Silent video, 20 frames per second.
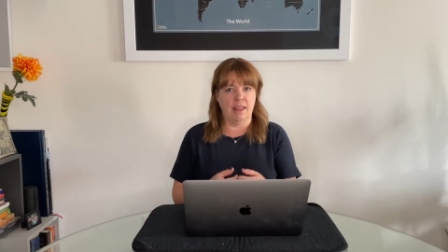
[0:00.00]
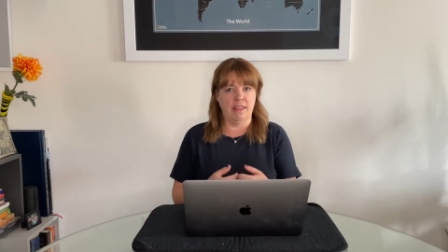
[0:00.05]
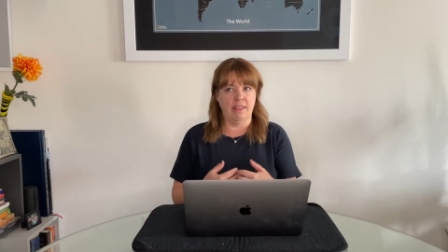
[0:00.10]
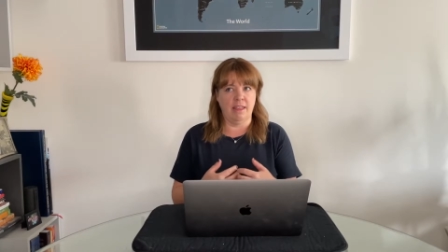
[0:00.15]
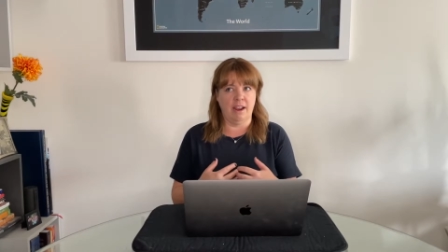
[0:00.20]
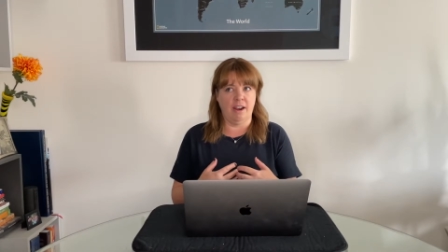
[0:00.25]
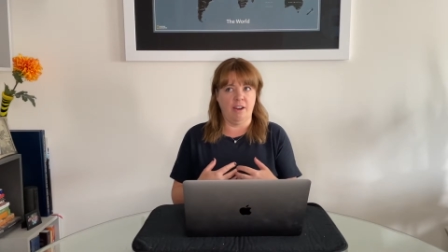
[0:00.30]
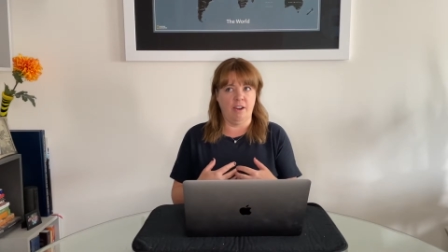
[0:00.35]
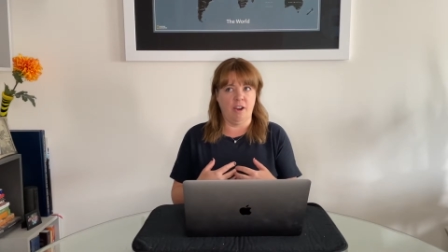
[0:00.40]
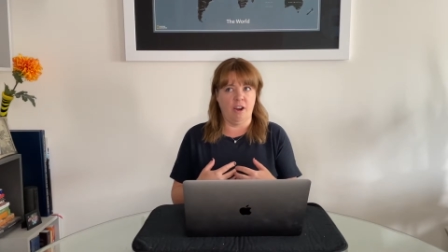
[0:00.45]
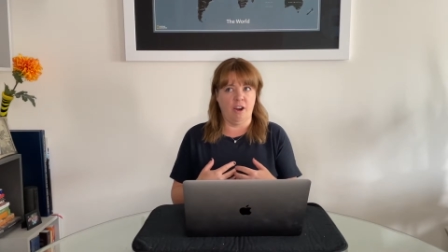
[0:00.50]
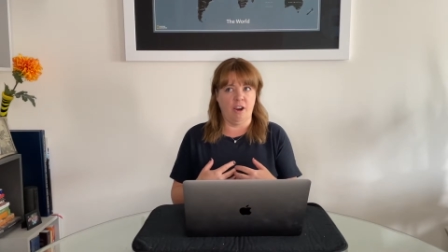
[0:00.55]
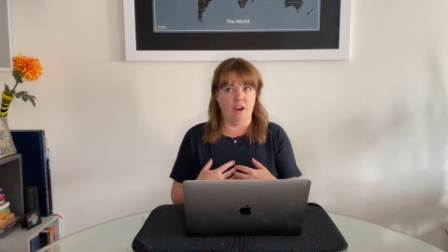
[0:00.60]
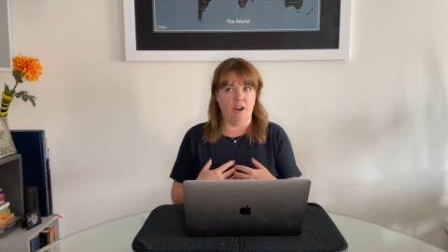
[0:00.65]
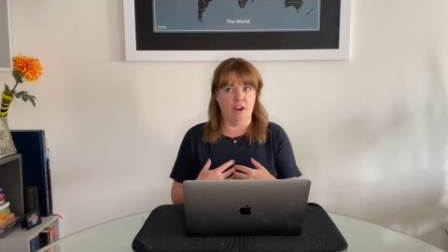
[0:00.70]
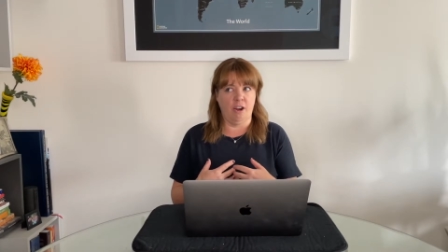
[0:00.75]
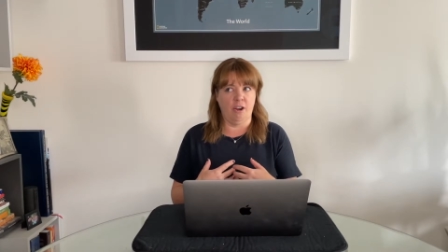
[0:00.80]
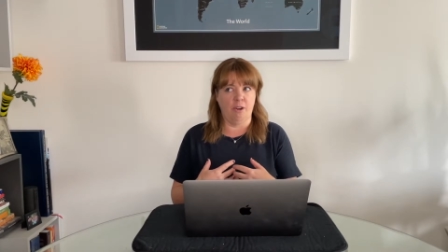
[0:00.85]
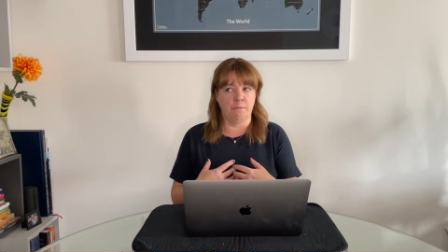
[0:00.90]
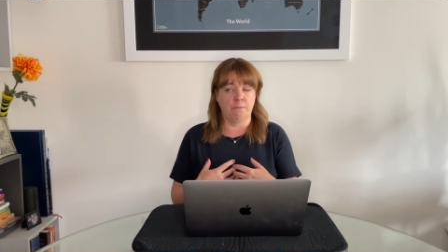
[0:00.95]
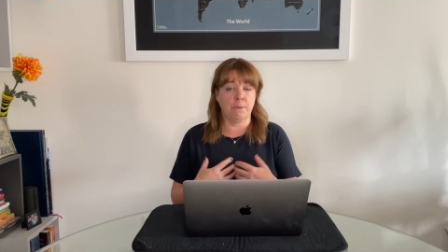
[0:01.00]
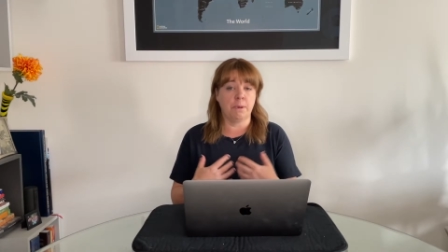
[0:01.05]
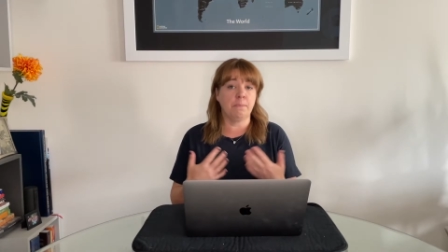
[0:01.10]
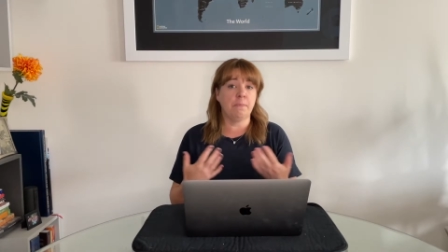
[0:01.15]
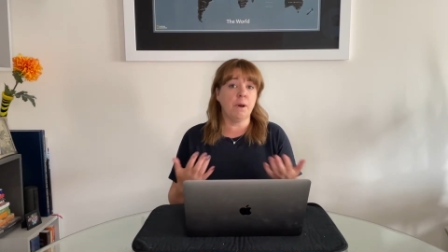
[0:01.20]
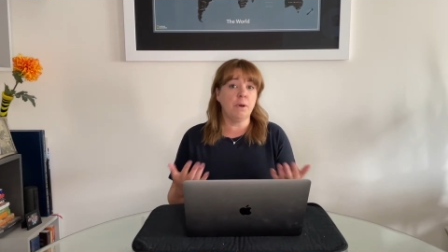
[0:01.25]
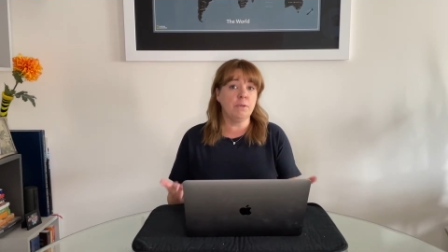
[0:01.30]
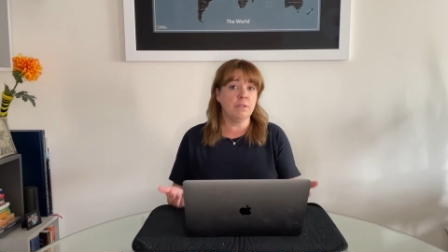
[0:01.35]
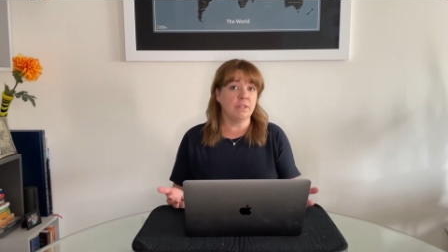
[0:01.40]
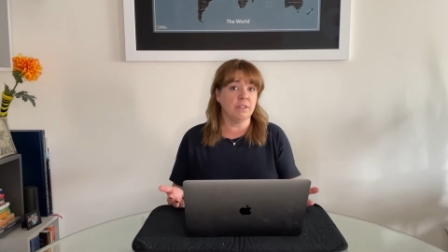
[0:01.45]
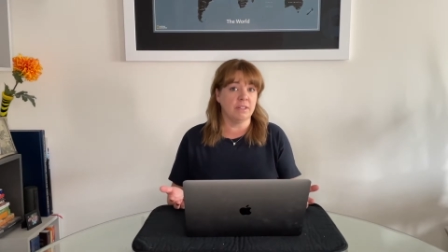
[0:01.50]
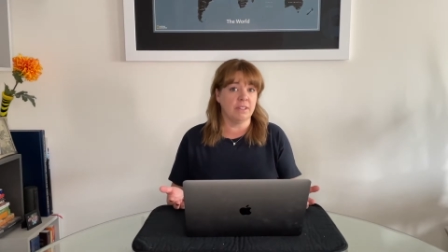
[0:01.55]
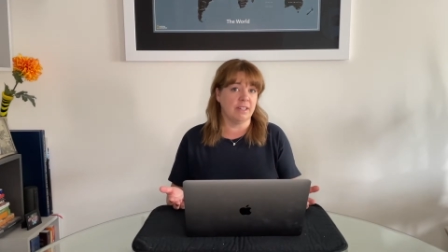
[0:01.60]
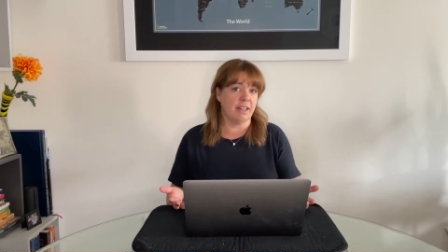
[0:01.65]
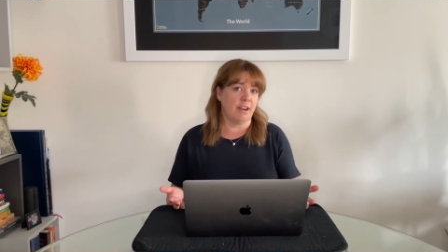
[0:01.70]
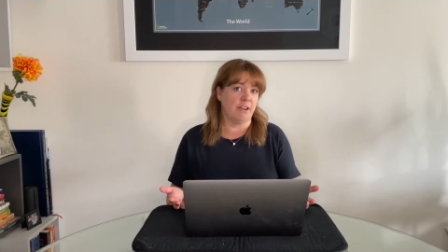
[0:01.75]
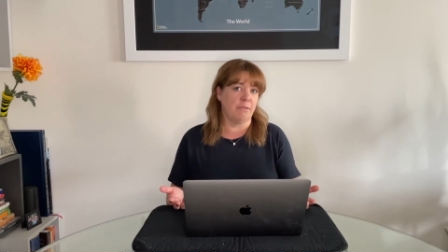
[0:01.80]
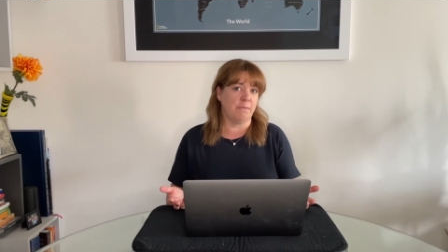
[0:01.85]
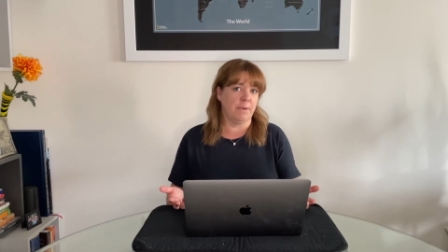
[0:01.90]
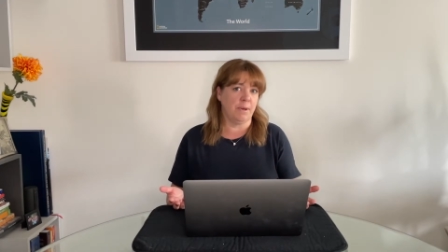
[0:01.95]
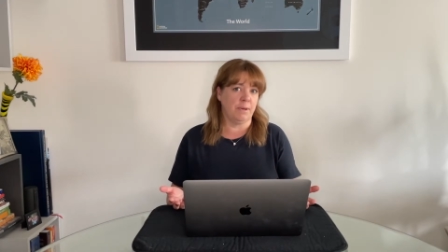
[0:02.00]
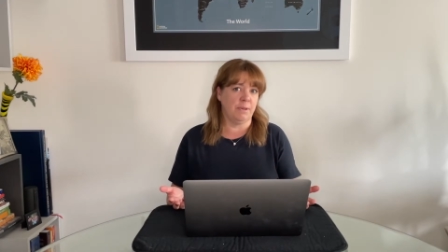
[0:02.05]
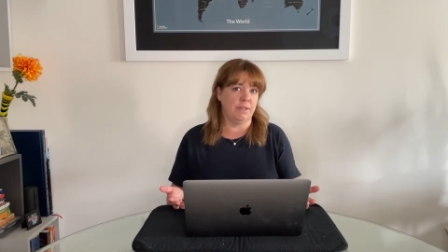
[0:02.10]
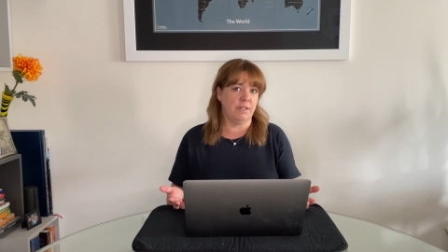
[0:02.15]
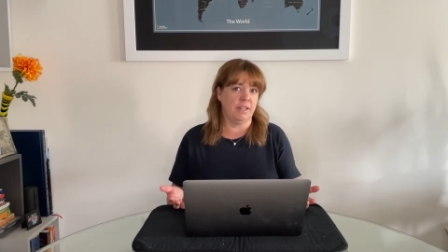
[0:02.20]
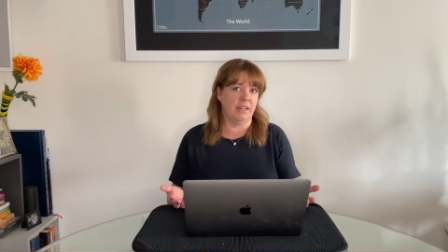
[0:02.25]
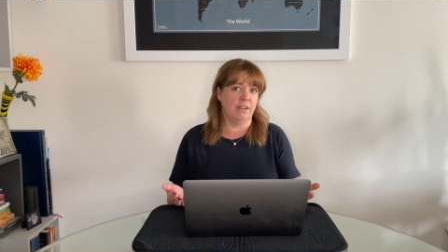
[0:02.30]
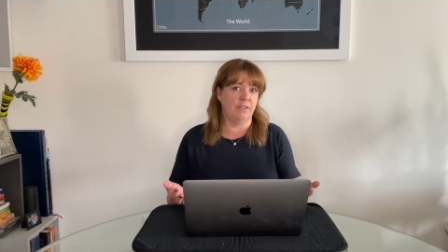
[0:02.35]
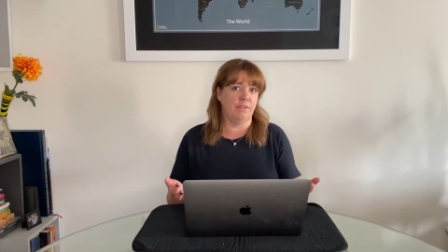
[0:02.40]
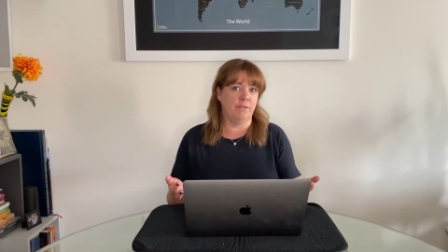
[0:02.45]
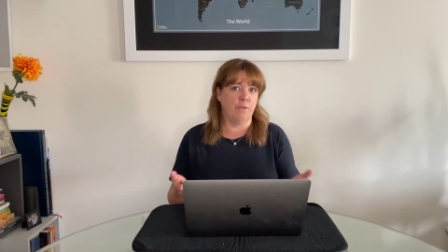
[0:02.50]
there are proposals that are posted